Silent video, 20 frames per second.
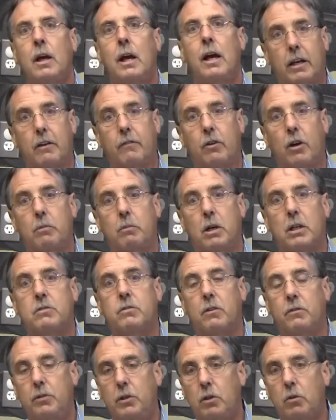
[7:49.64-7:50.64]
Thank you very much
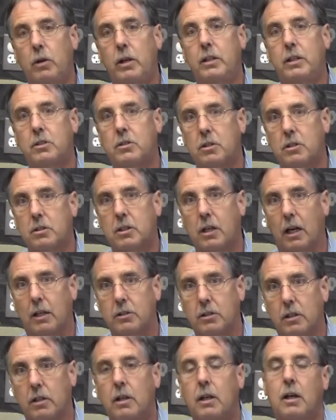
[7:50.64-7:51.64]
for viewing this
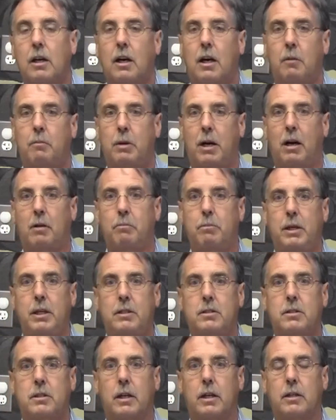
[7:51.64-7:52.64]
discussion about
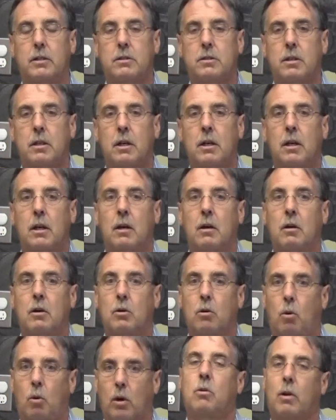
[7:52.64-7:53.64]
bee stings.
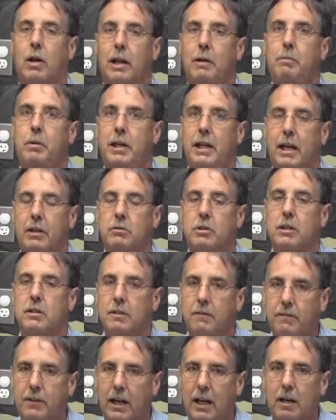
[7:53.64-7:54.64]
Coeur Pediatrics is
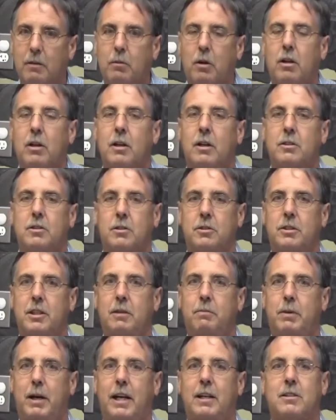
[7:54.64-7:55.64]
available to
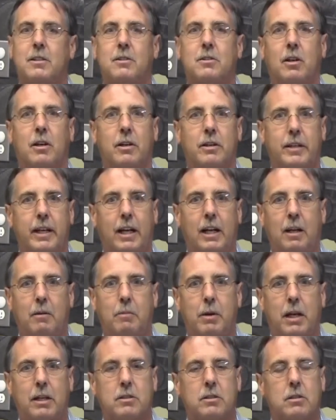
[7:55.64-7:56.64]
see patients on a daily
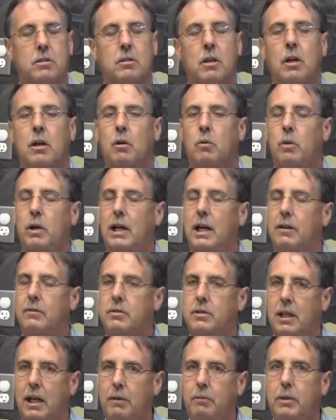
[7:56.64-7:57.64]
basis. We have
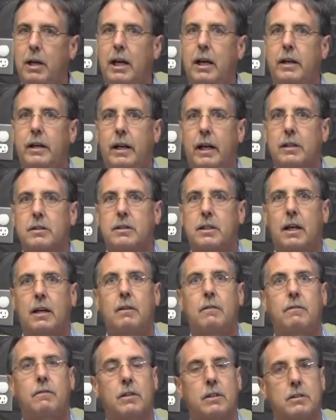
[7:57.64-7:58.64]
same-day and
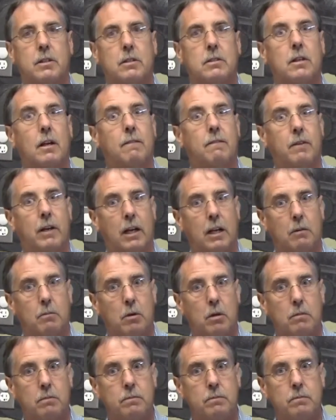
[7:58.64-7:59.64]
next-day visits
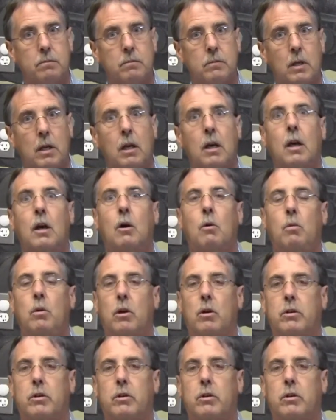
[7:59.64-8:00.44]
available. We